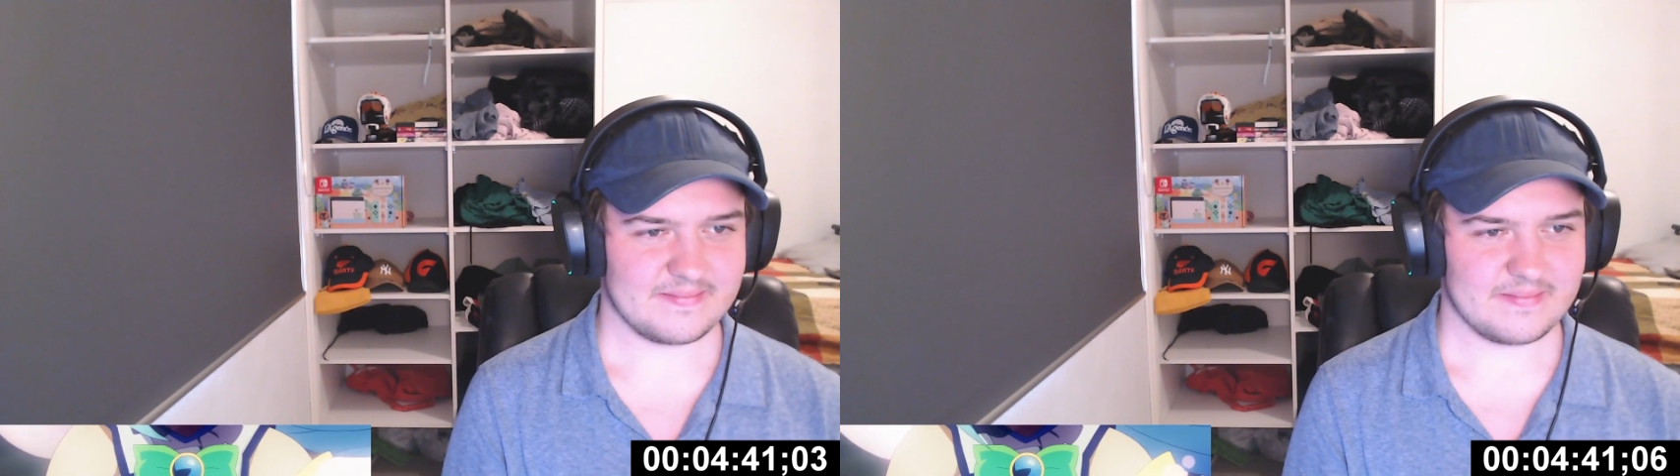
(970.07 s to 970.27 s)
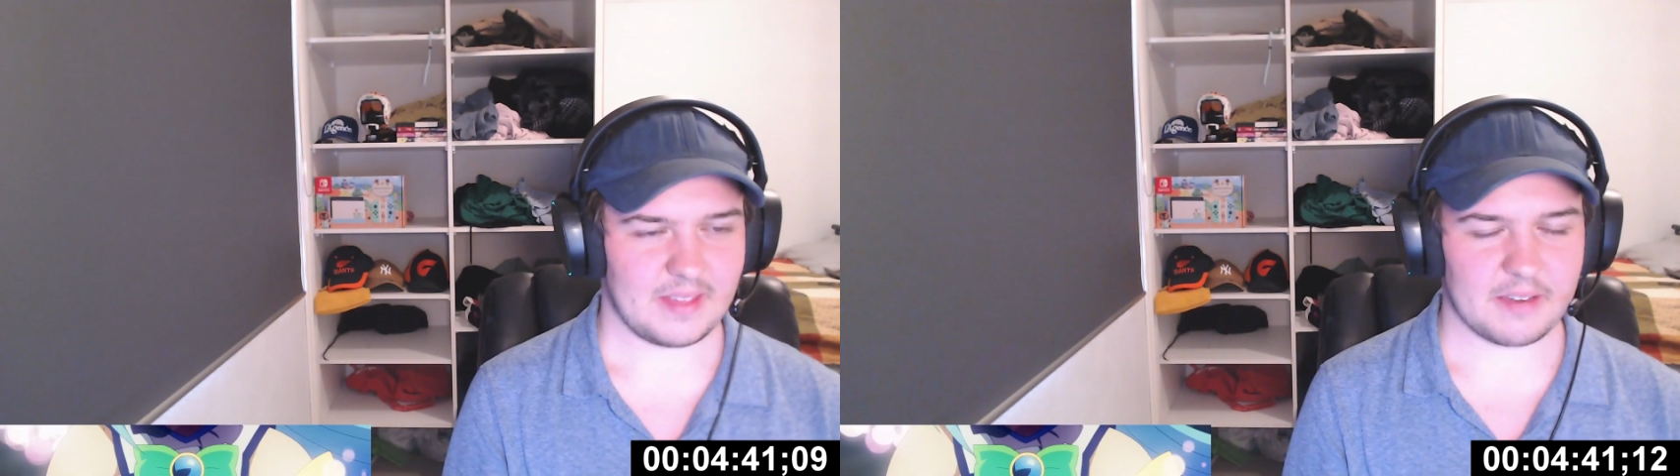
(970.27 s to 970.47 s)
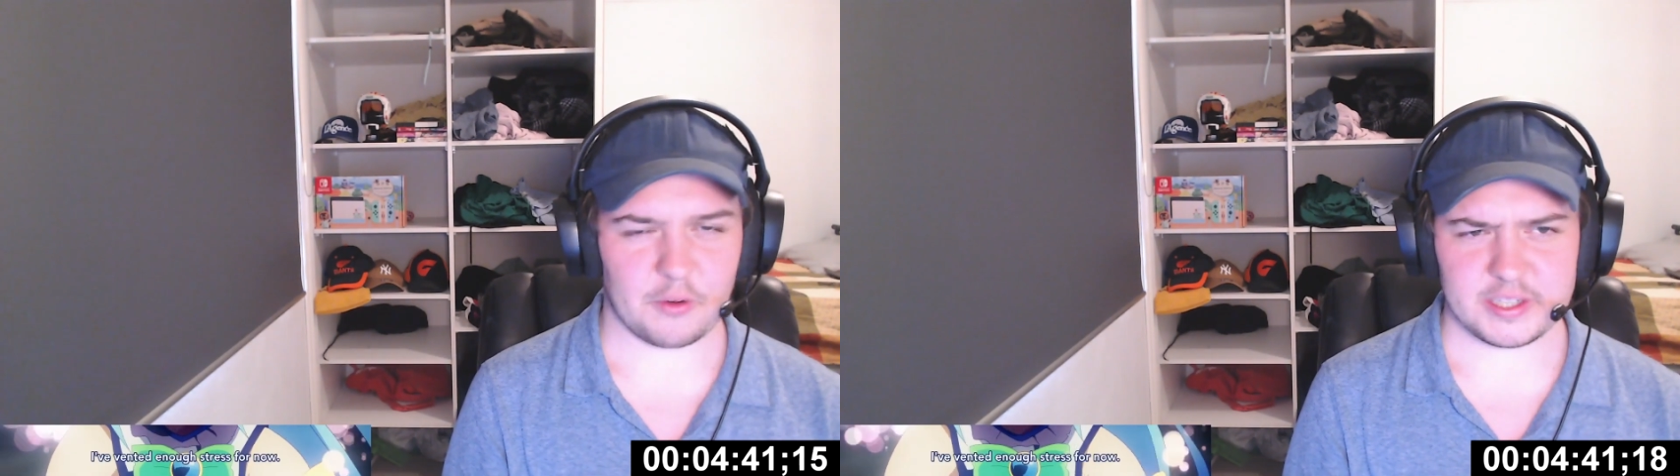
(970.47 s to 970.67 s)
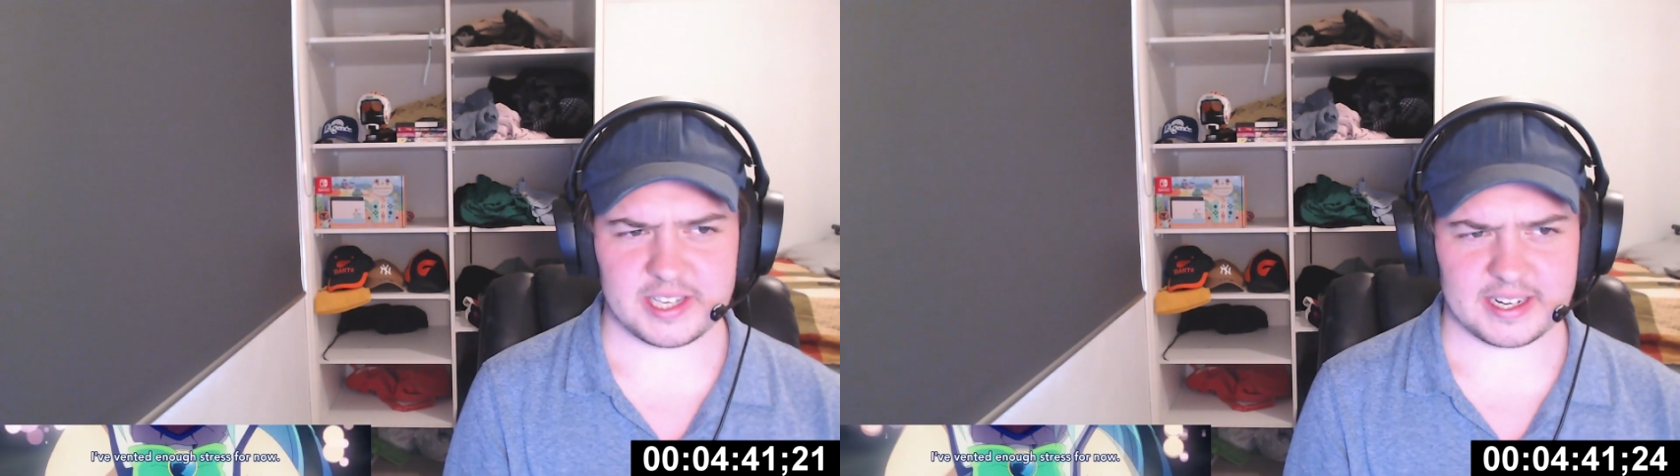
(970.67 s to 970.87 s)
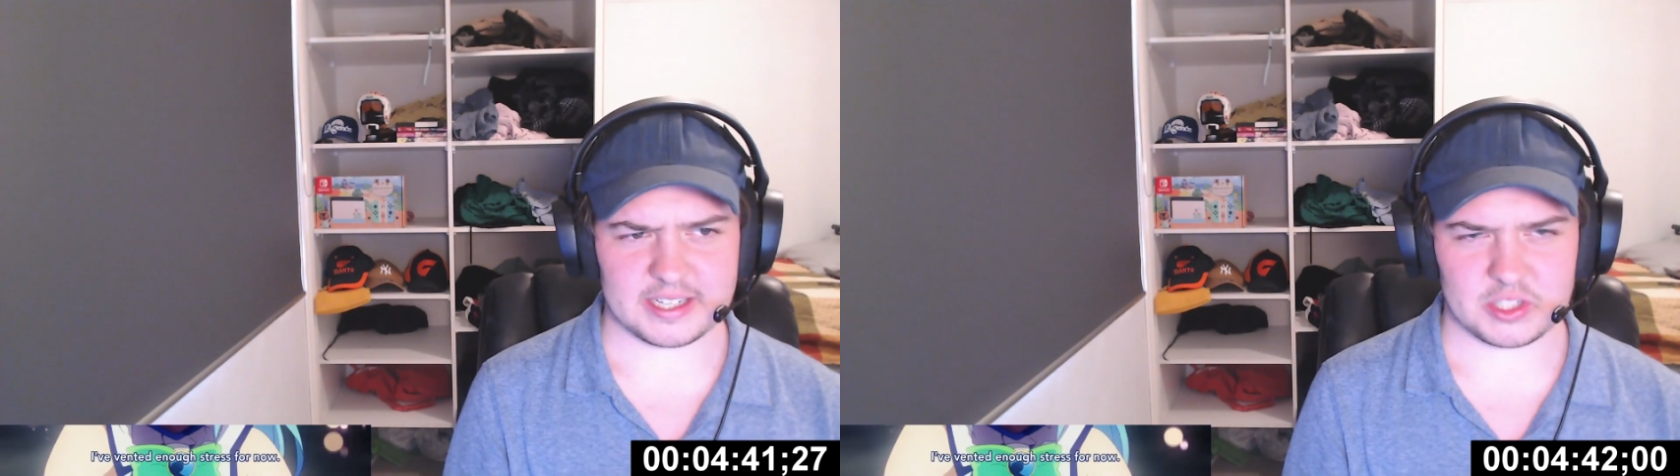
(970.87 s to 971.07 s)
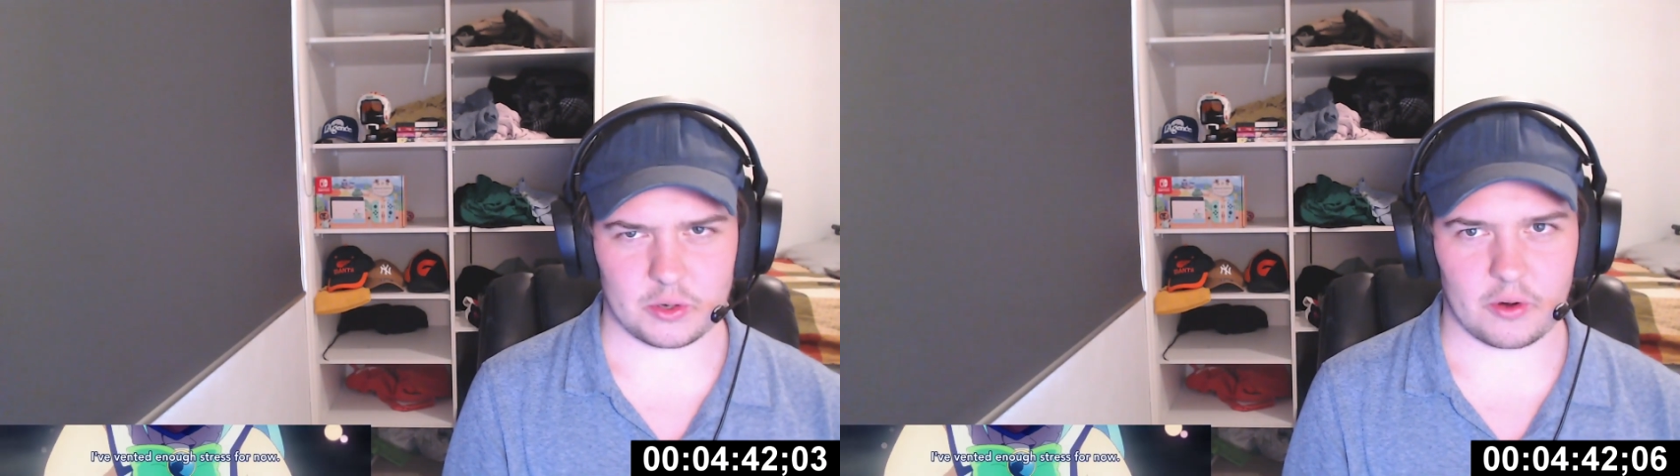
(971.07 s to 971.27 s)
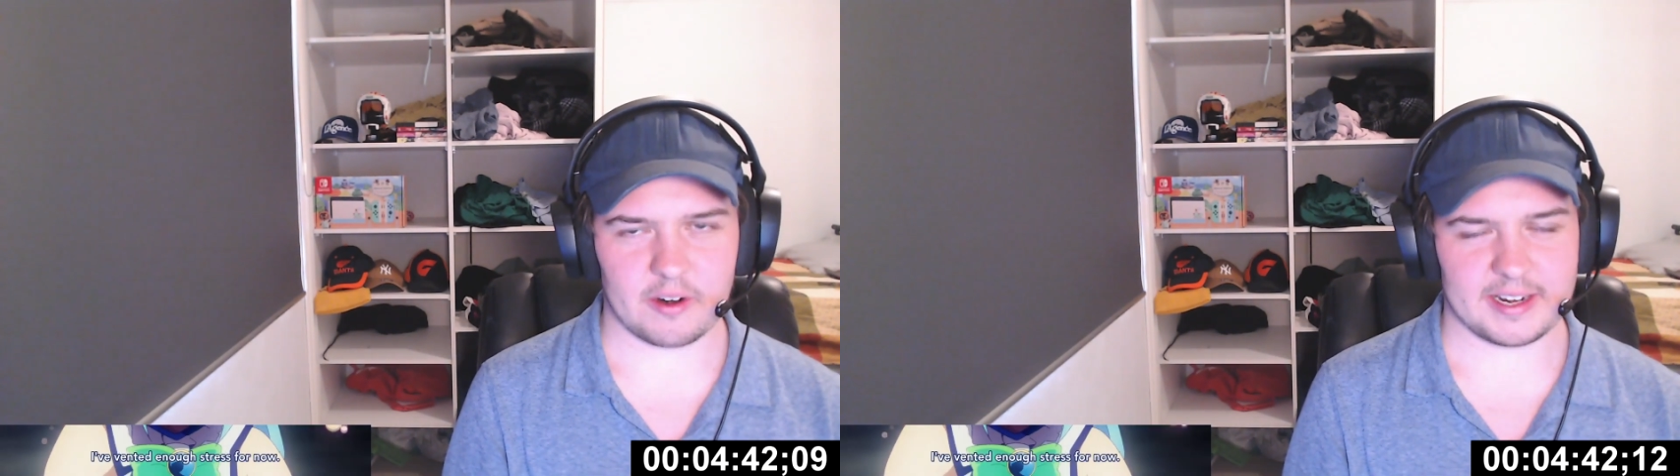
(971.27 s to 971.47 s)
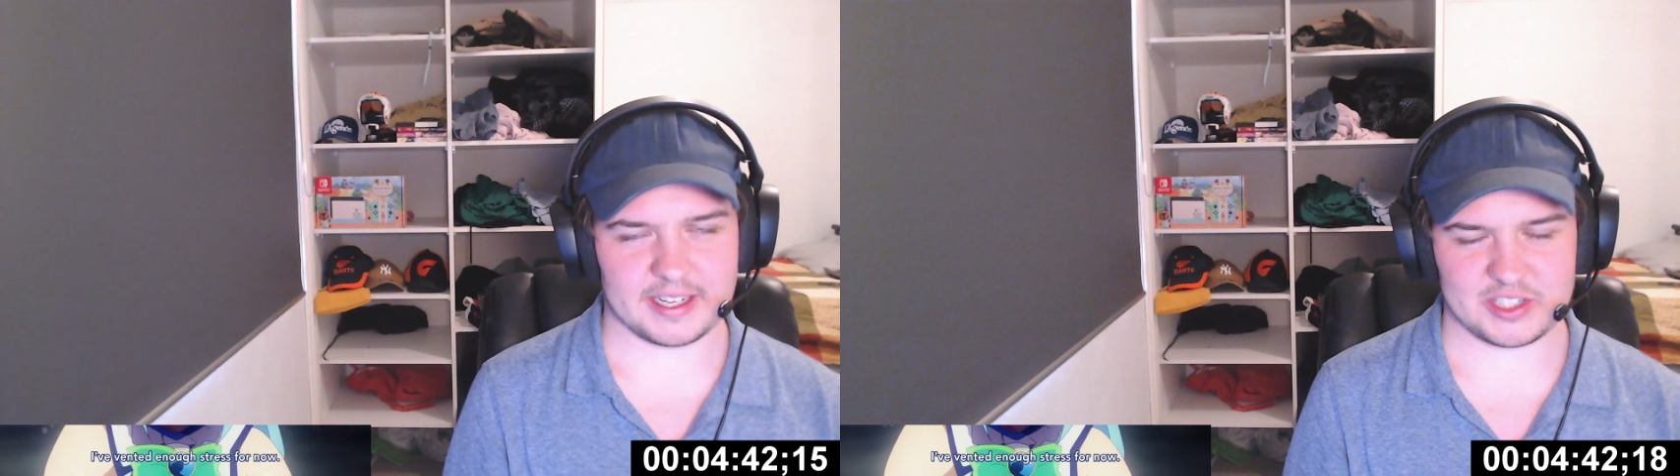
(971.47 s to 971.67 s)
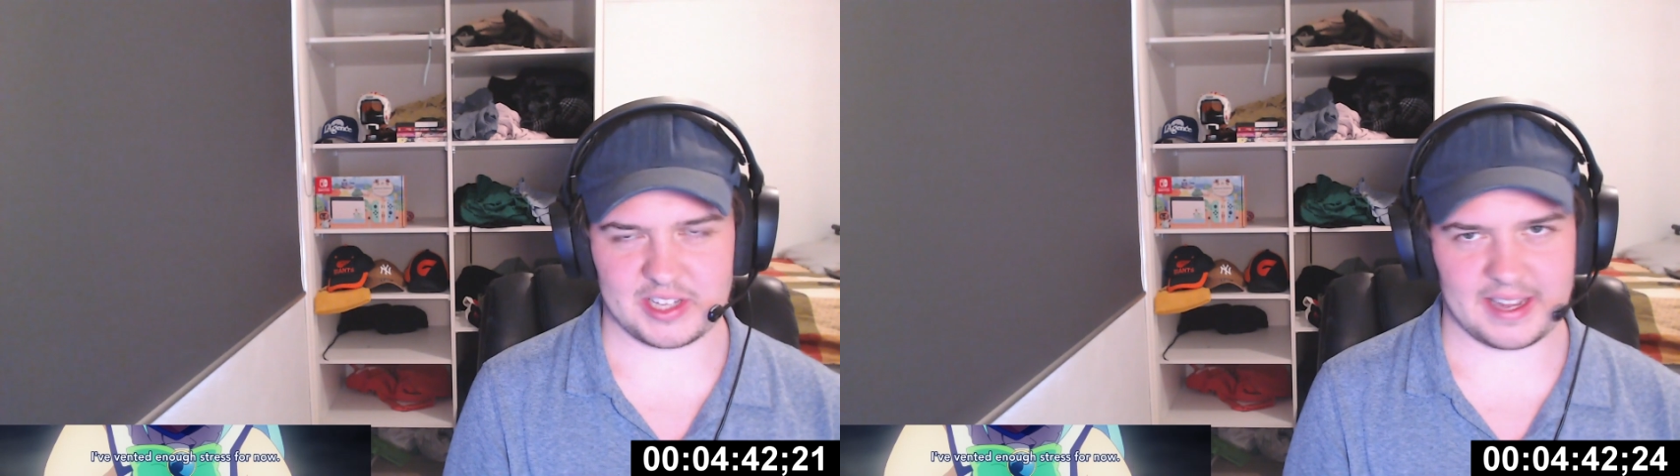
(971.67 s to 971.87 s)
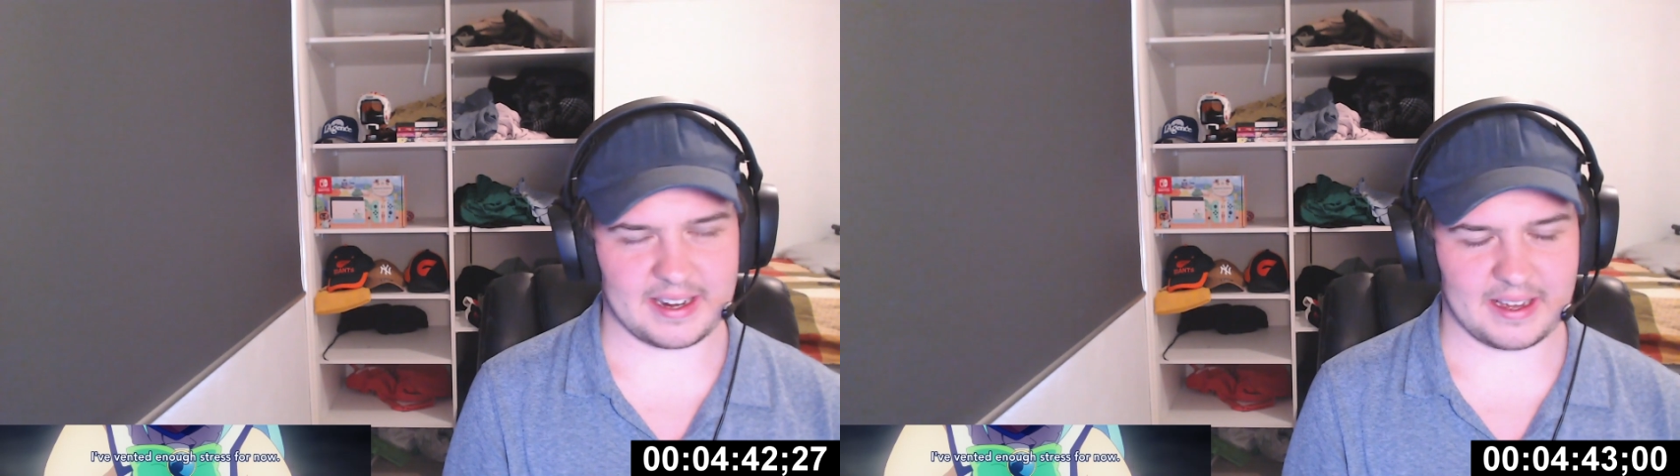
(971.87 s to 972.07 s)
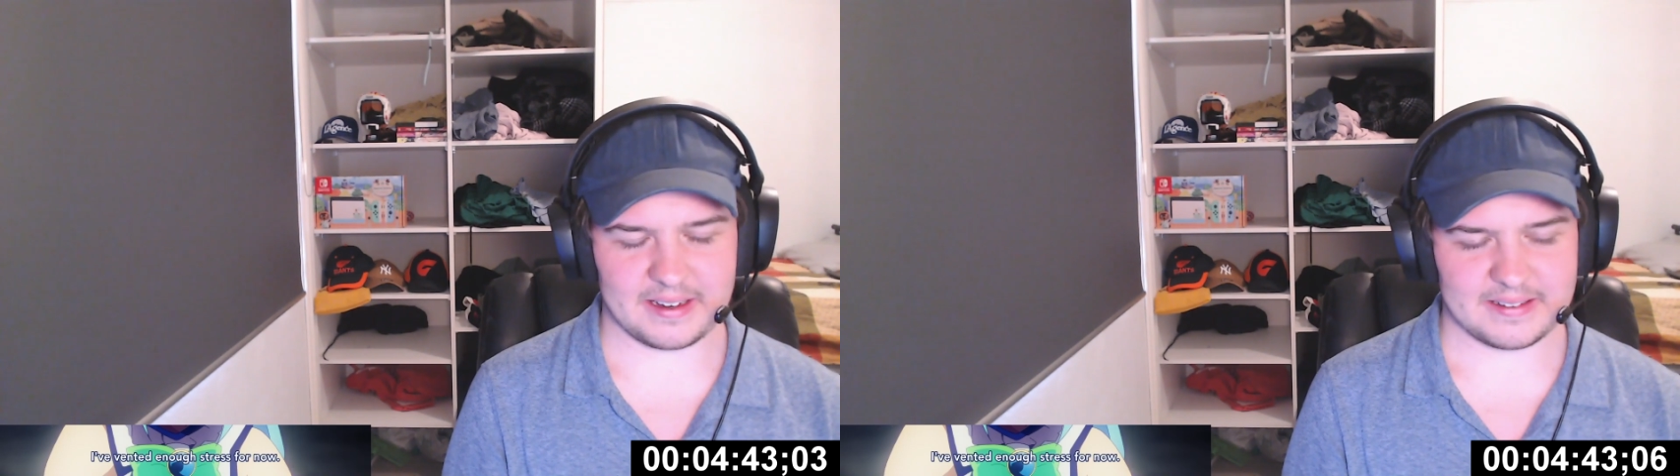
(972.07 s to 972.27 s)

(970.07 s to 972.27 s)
Like, voice acting's already a standout.